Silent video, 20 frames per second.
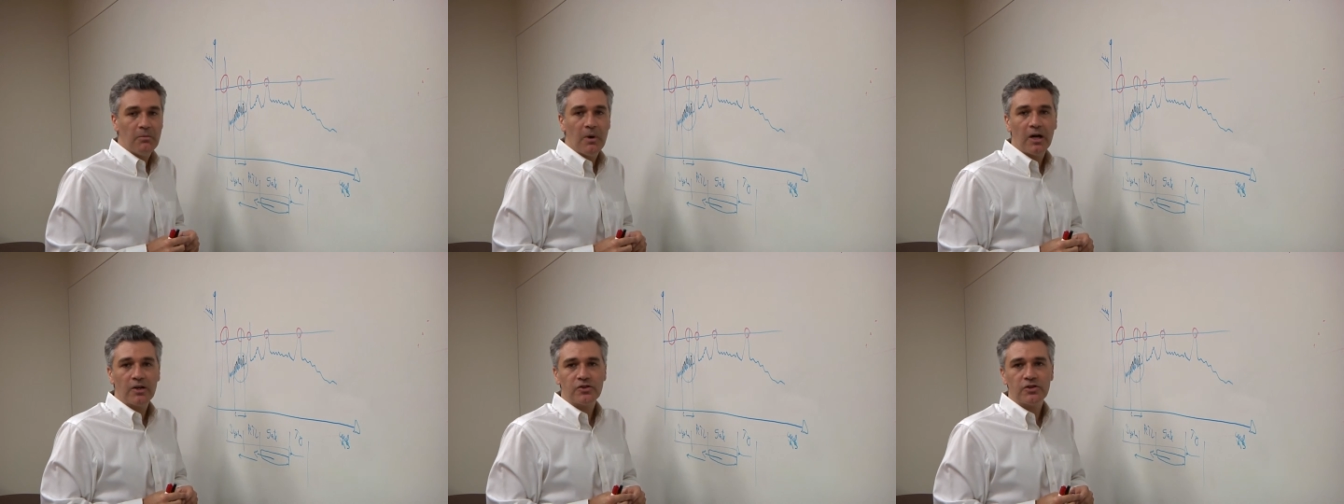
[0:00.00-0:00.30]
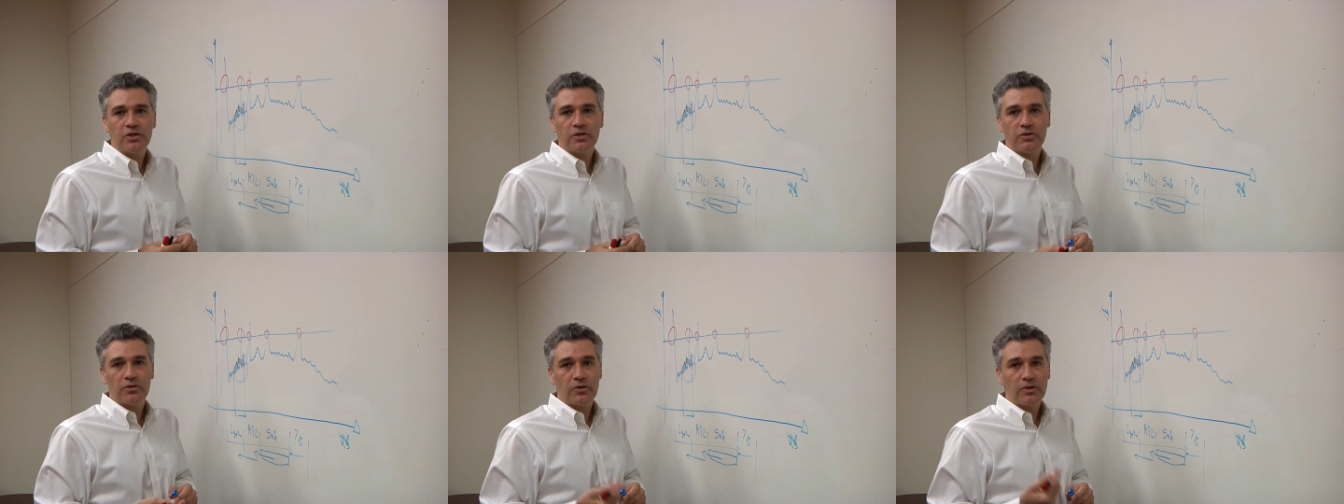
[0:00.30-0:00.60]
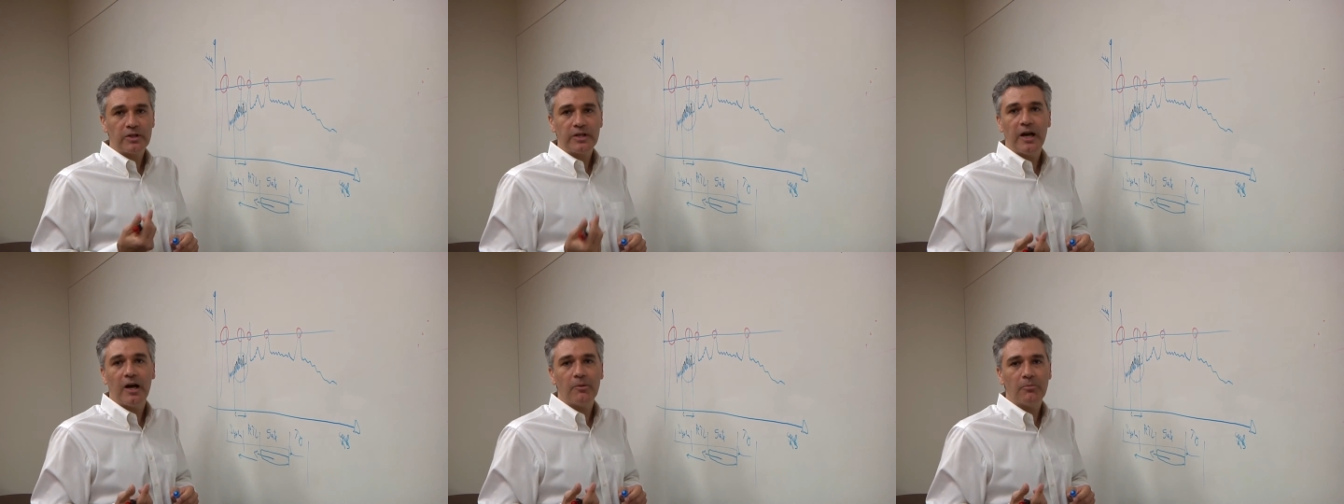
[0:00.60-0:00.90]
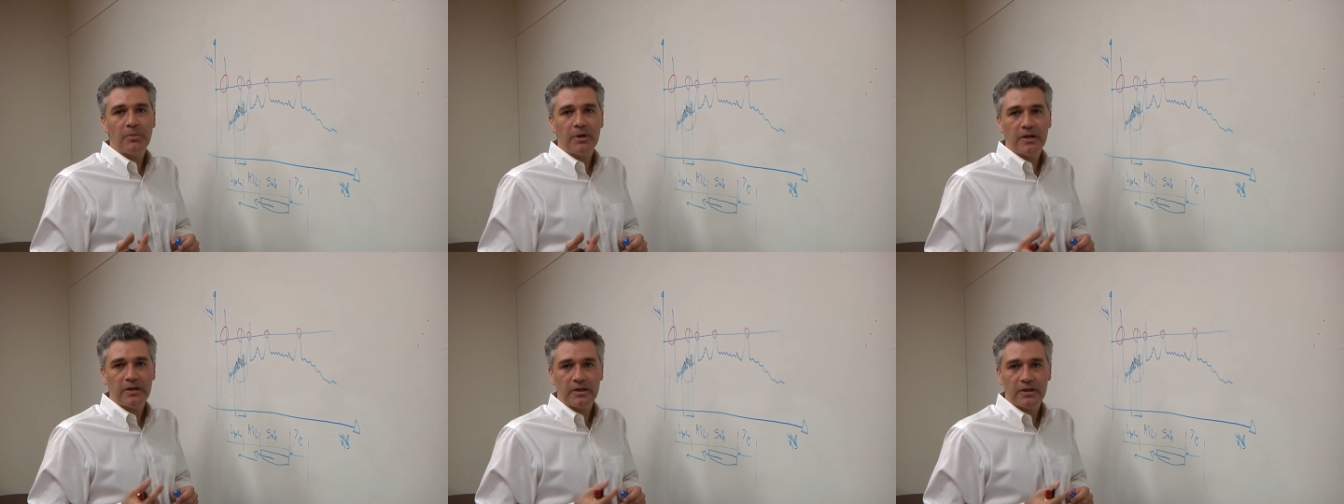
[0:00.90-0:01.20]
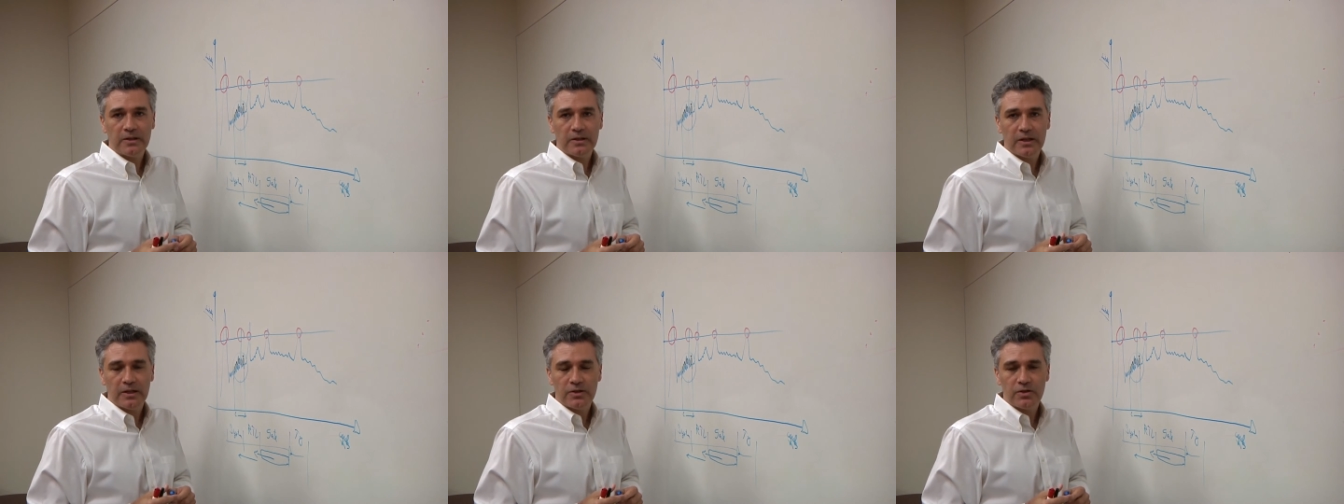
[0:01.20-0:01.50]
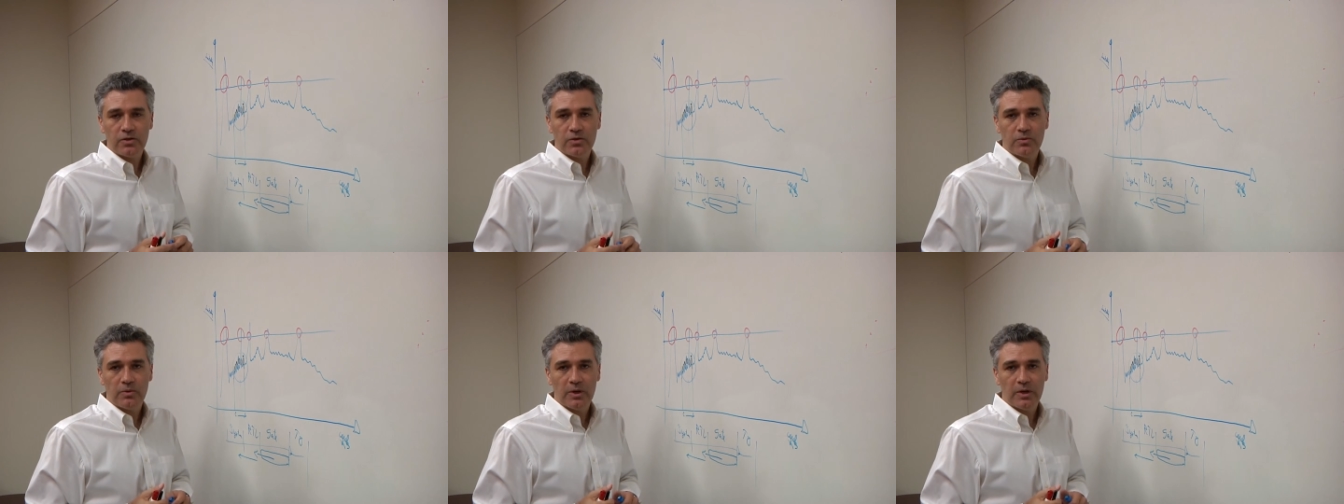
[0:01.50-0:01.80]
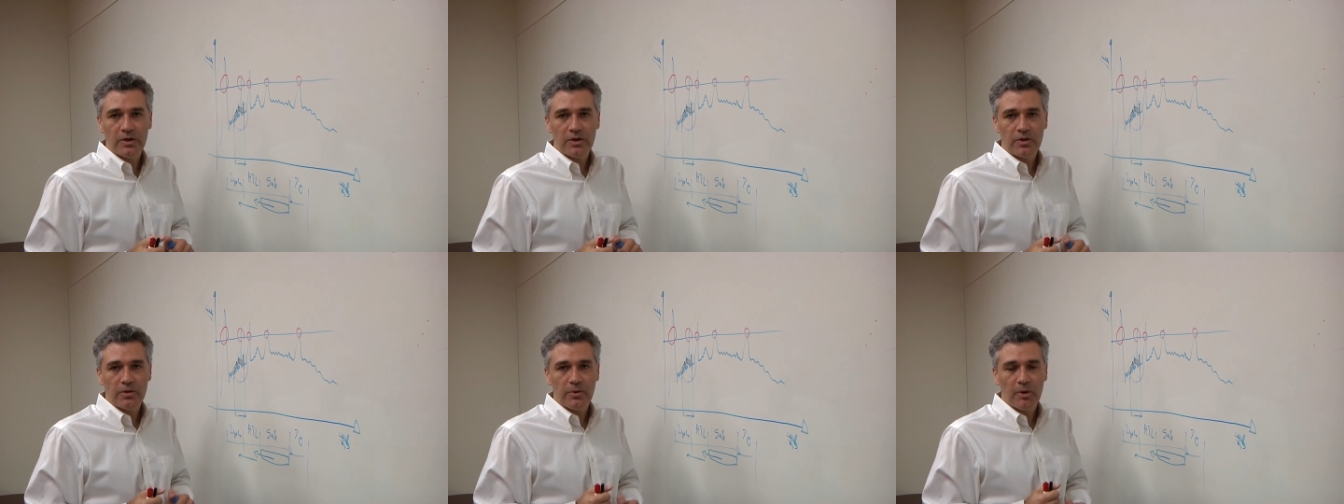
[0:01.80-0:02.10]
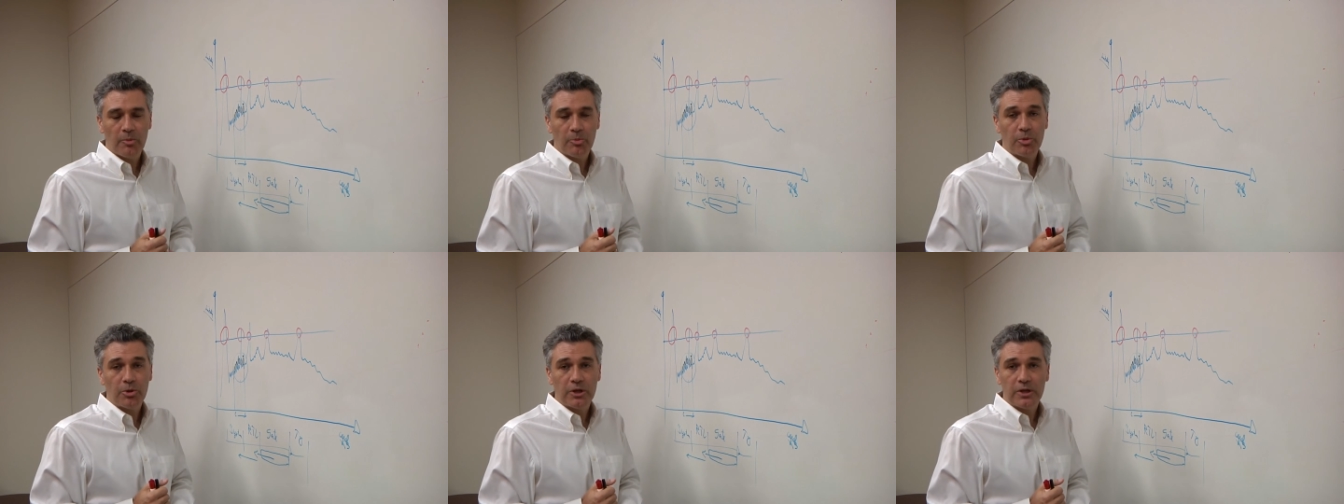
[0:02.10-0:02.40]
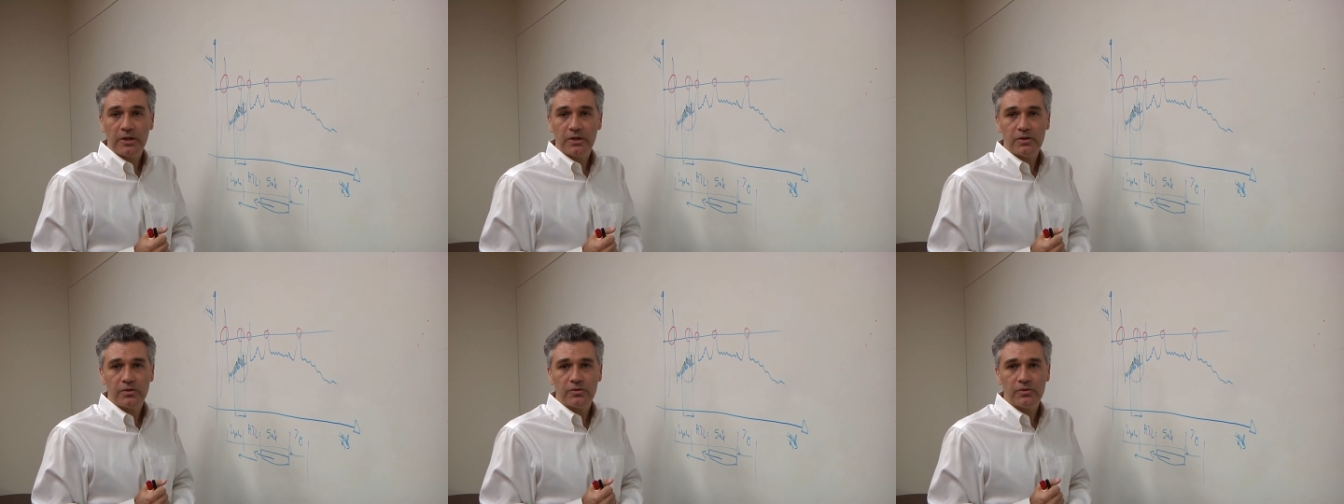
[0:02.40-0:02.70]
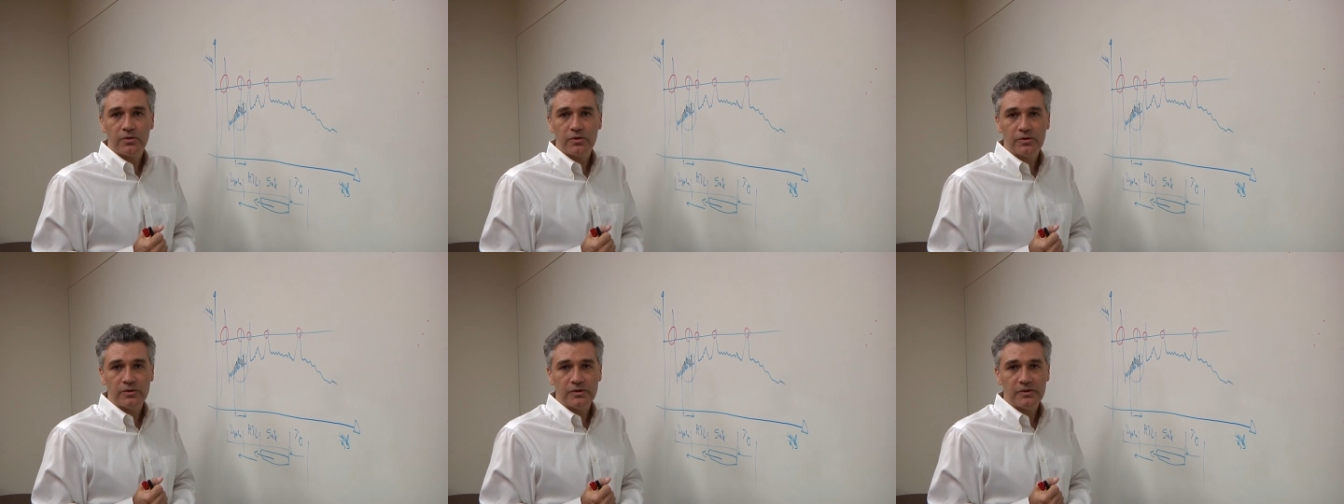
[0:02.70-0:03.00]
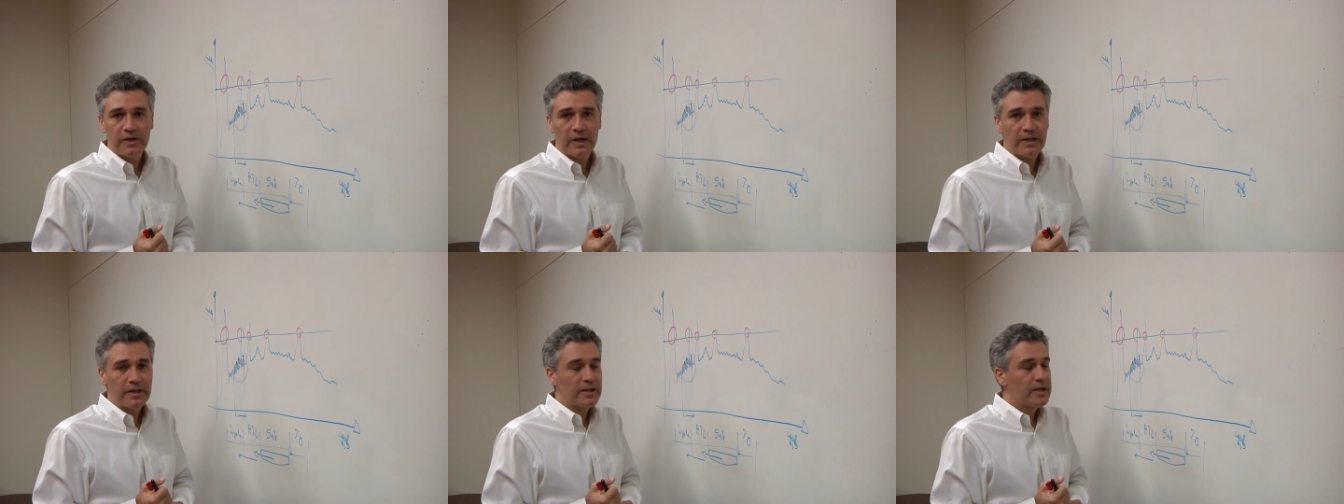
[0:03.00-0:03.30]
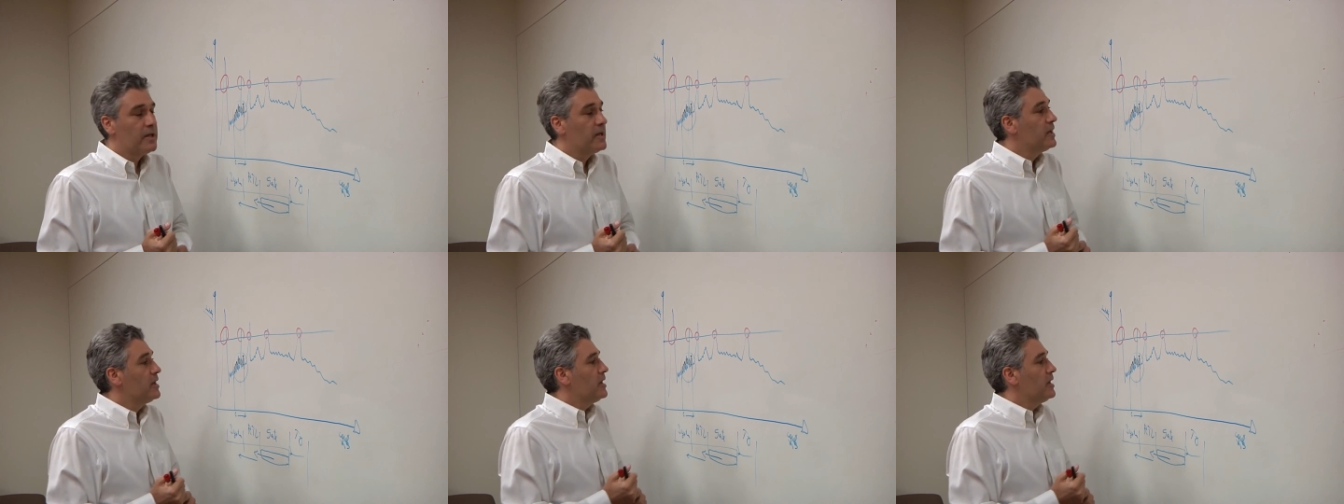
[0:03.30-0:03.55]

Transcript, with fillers: margin and the guard banding that you were you were putting into your design.